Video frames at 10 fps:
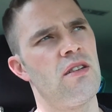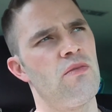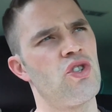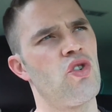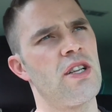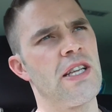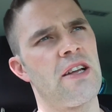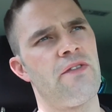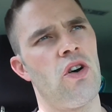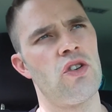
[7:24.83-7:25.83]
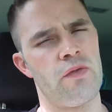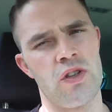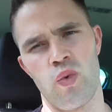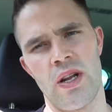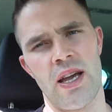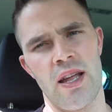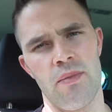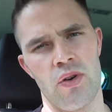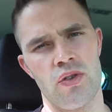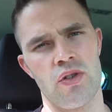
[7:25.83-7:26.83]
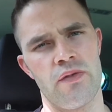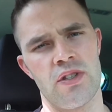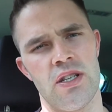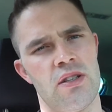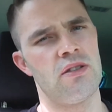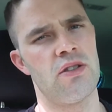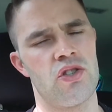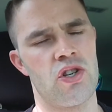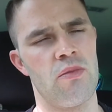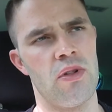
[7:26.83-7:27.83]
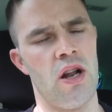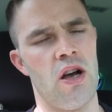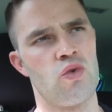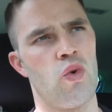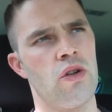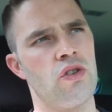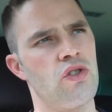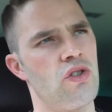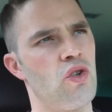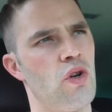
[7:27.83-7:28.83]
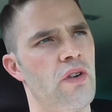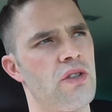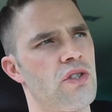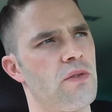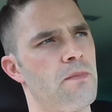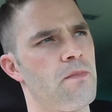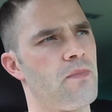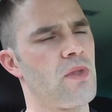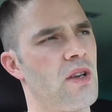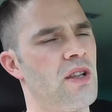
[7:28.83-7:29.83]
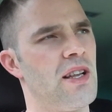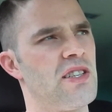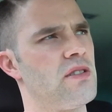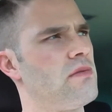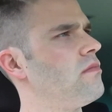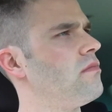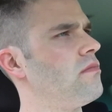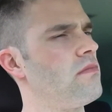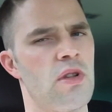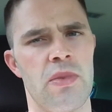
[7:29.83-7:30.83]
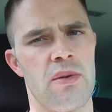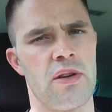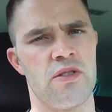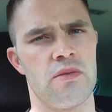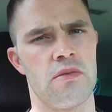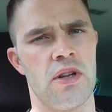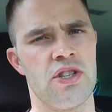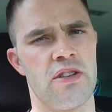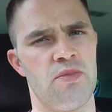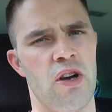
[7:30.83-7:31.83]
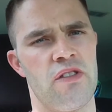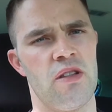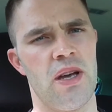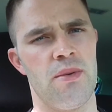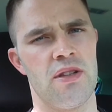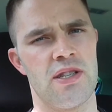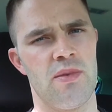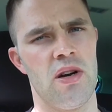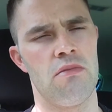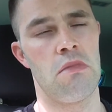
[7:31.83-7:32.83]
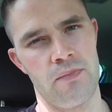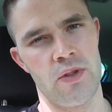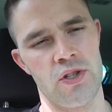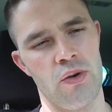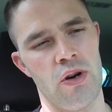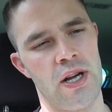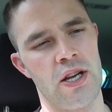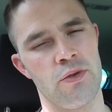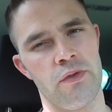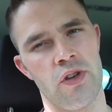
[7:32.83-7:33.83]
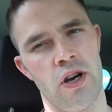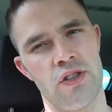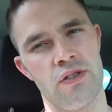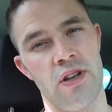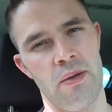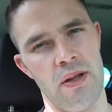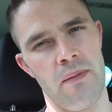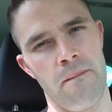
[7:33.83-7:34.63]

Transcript: we're trying to take advantage of this weekend because obviously this is going to be the last one, just the two of us. Unless she gives birth to the baby in the cinema. So I'll catch up with you guys in a bit.